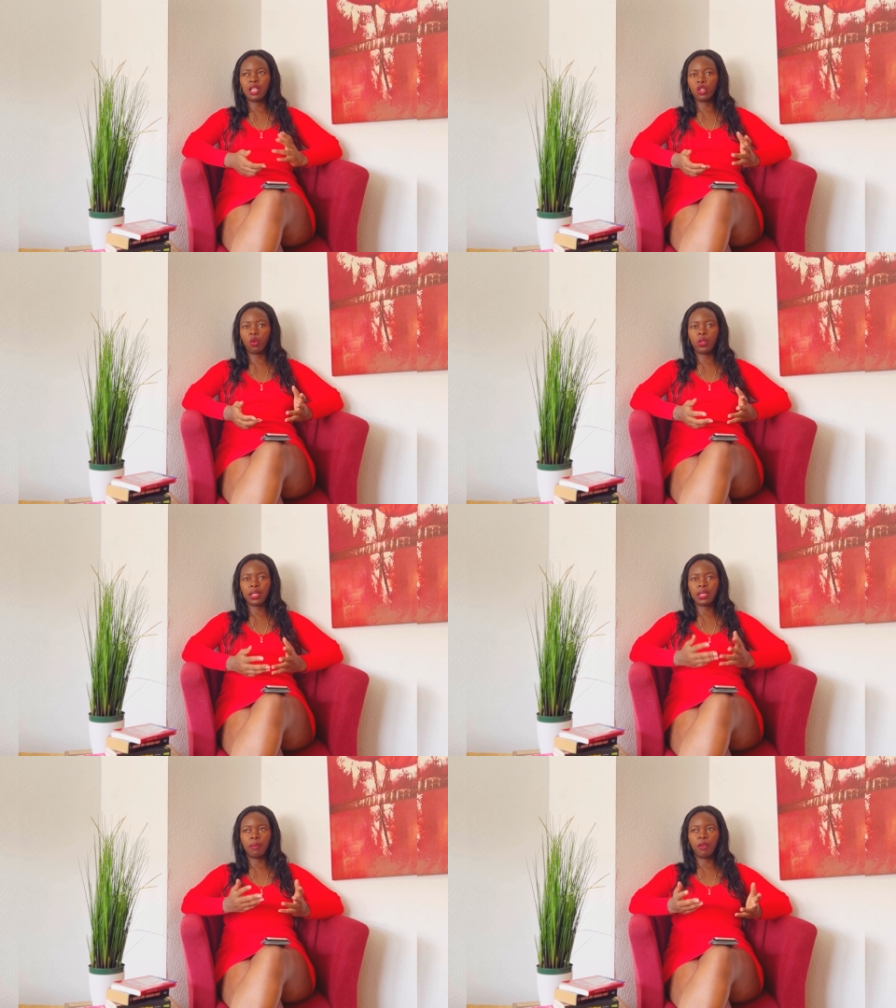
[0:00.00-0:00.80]
It's all the
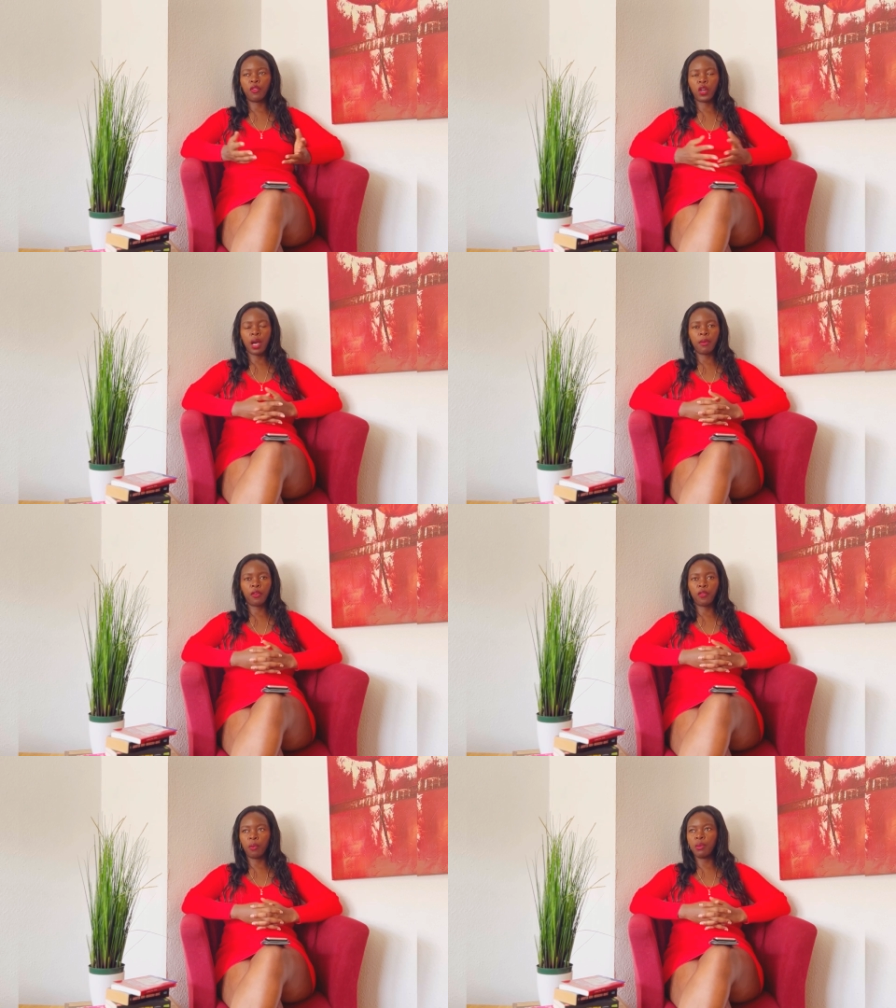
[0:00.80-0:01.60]
same. If you're coming
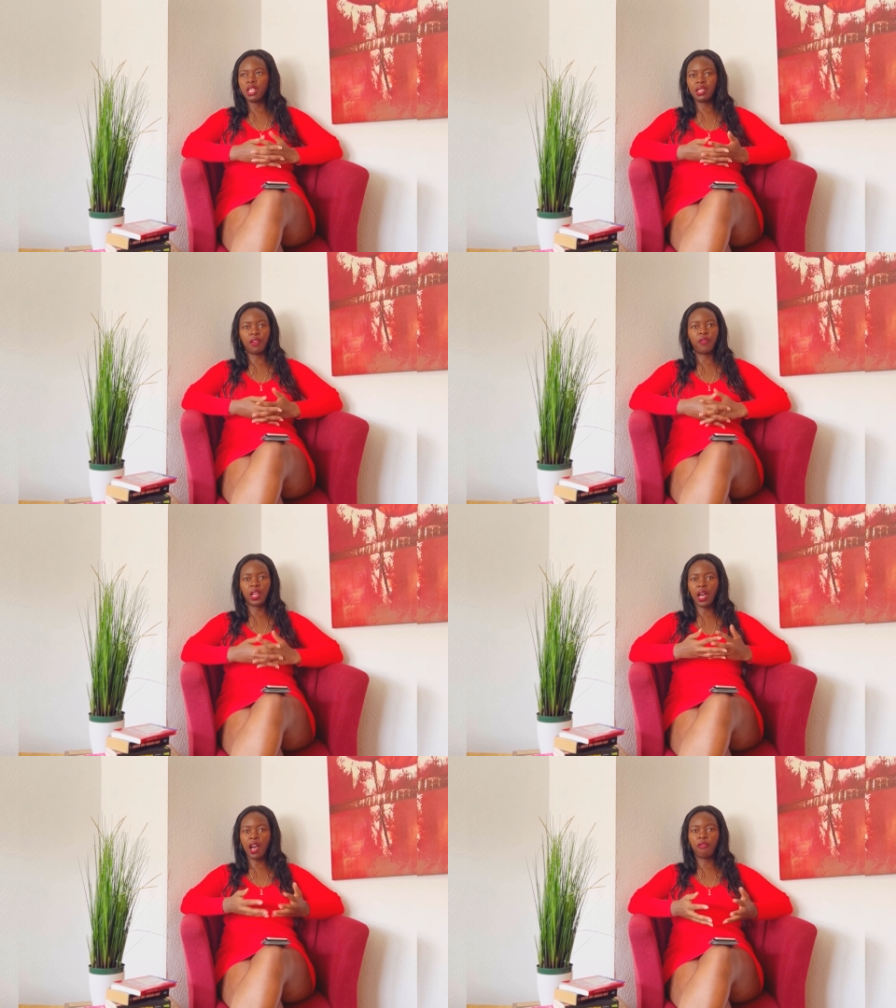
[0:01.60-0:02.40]
from East
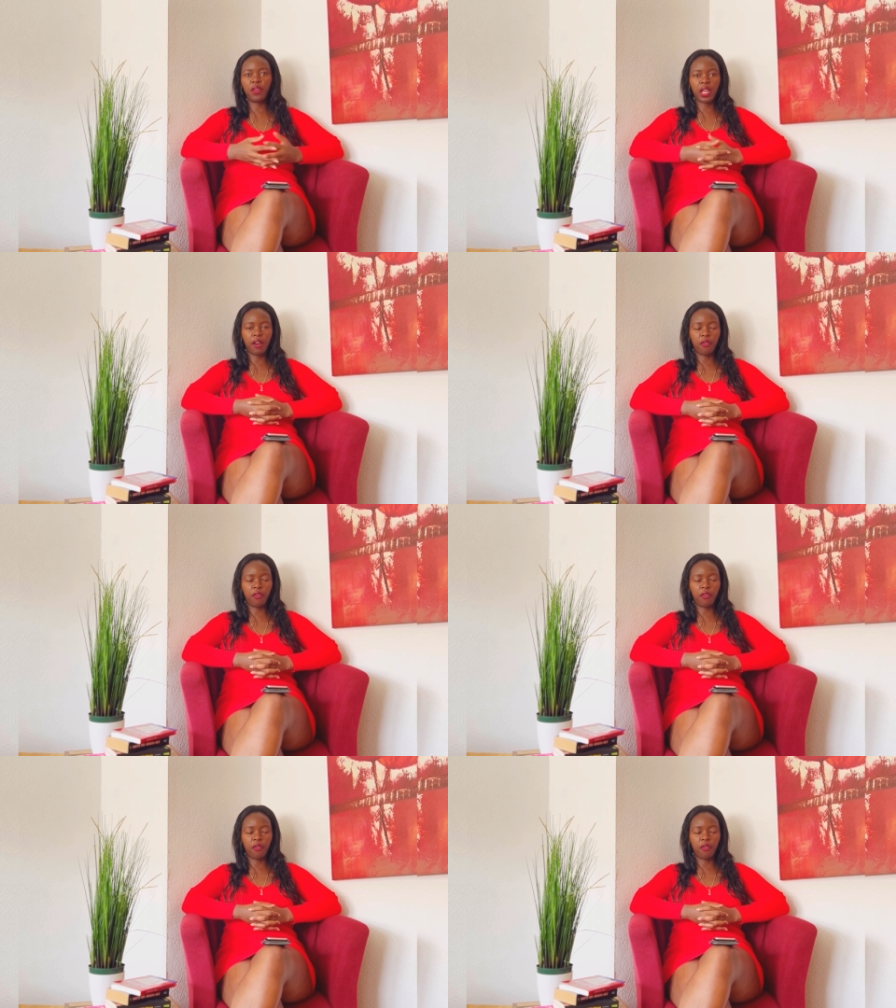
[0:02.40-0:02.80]
Africa, Africa,